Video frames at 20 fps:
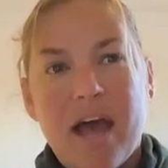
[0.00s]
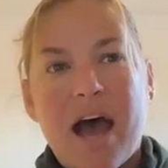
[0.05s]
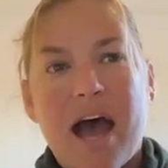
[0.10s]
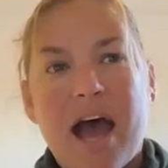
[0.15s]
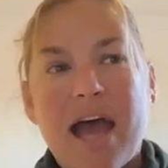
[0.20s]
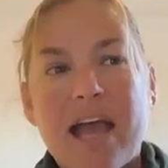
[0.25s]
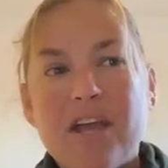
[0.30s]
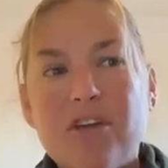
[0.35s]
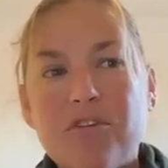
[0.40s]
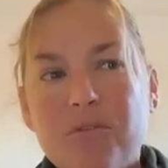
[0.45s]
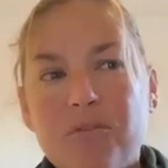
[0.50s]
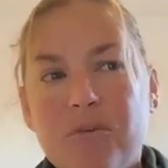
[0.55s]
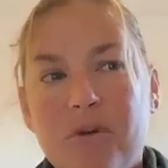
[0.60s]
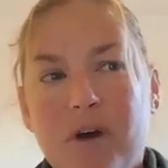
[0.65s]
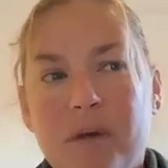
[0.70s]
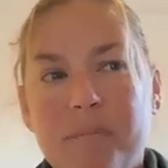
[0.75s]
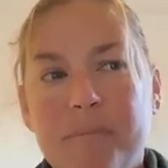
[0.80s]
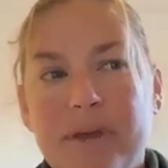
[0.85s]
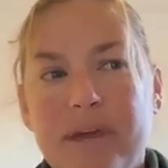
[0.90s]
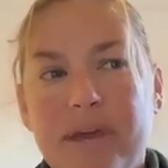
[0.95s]
I grew
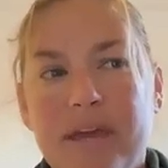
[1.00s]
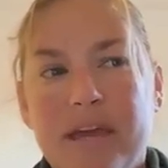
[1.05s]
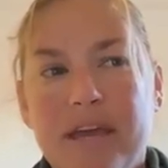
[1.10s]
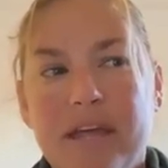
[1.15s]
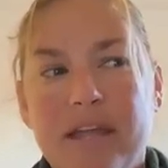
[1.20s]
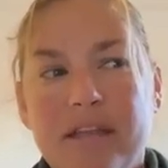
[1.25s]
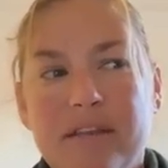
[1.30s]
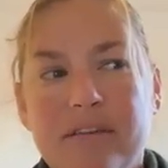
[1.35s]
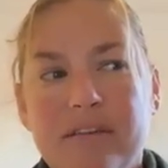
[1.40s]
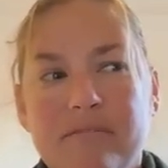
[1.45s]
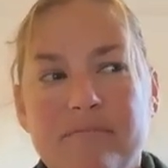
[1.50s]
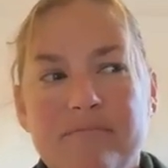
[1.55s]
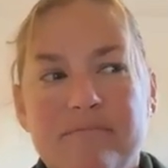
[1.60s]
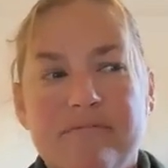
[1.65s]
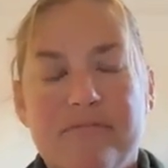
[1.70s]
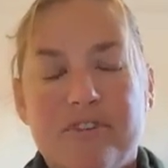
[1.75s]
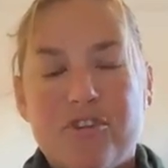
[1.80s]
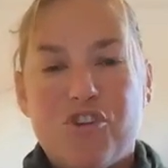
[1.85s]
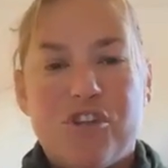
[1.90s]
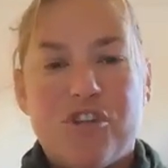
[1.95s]
up in
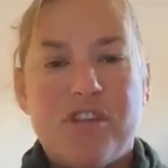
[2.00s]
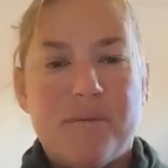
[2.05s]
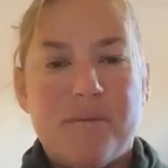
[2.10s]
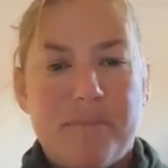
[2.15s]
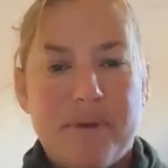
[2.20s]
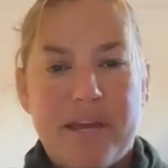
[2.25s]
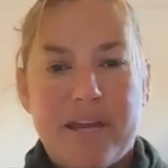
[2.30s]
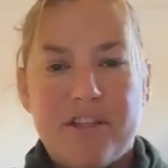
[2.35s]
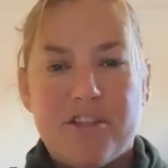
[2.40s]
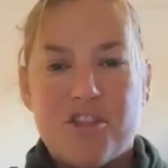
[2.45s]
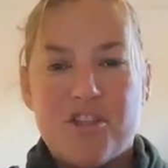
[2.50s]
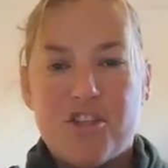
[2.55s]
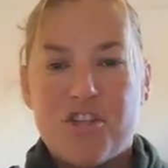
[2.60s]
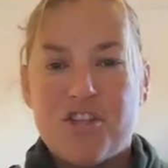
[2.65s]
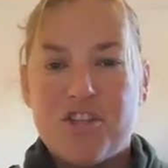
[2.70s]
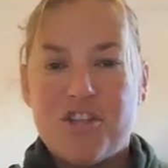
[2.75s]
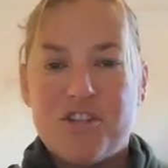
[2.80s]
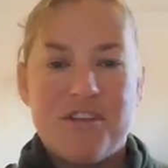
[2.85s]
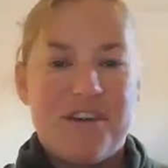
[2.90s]
Virginia Beach,